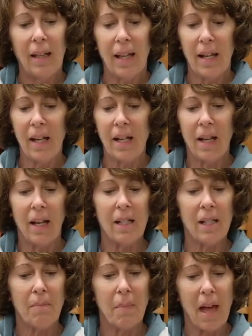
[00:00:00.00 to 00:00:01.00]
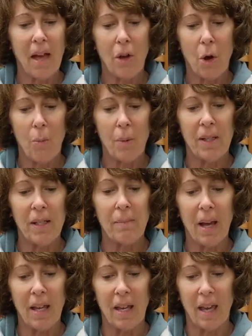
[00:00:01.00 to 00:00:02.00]
Late at night, Mack opens
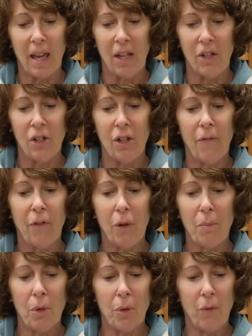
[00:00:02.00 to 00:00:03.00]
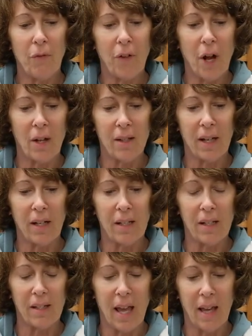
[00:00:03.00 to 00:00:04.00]
my cage. The full moon falls on
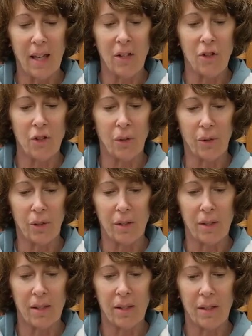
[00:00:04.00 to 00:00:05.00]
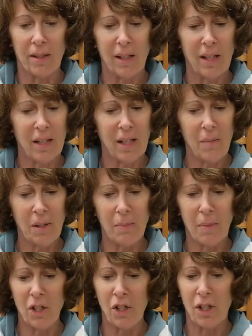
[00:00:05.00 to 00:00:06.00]
his sagging shoulders. He seems
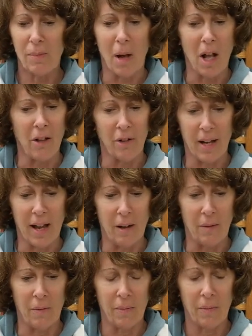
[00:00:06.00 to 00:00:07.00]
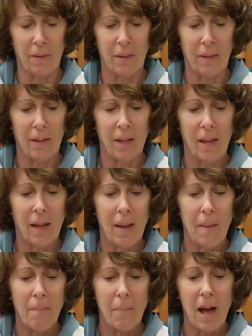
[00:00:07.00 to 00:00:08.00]
much smaller now.
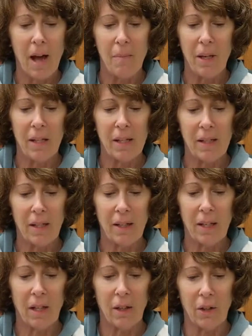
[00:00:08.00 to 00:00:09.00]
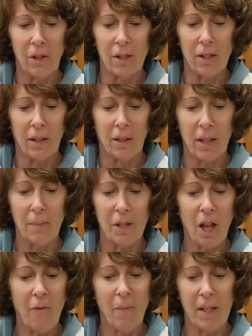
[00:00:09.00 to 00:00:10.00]
Bob, instantly alert,
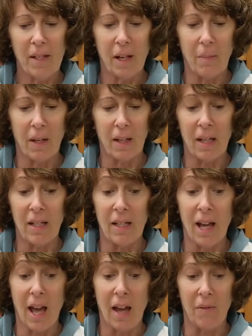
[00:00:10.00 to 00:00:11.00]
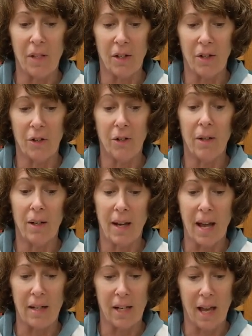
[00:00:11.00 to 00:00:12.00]
leaps off my stomach and dives under
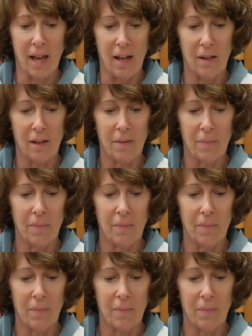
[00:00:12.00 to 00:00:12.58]
Not-Tag.